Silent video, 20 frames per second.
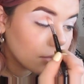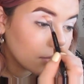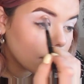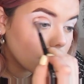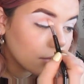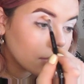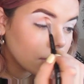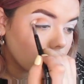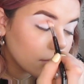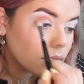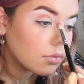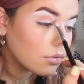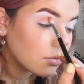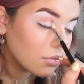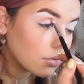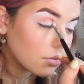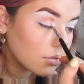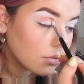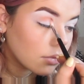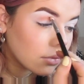and
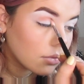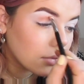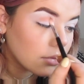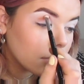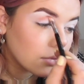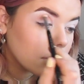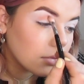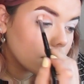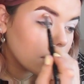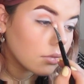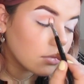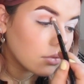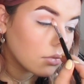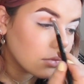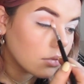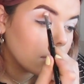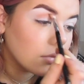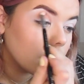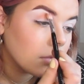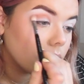we're going to
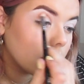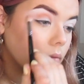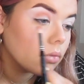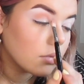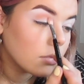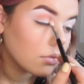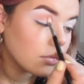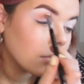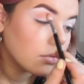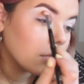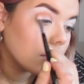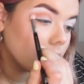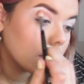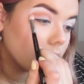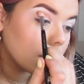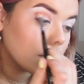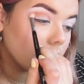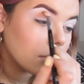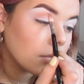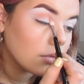just pop some of
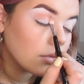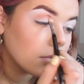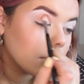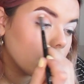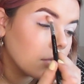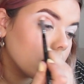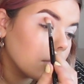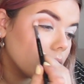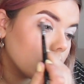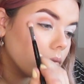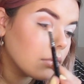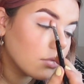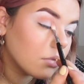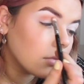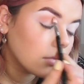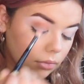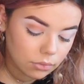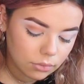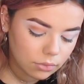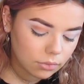this in my
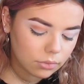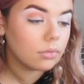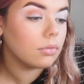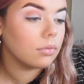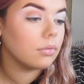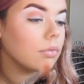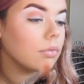crease.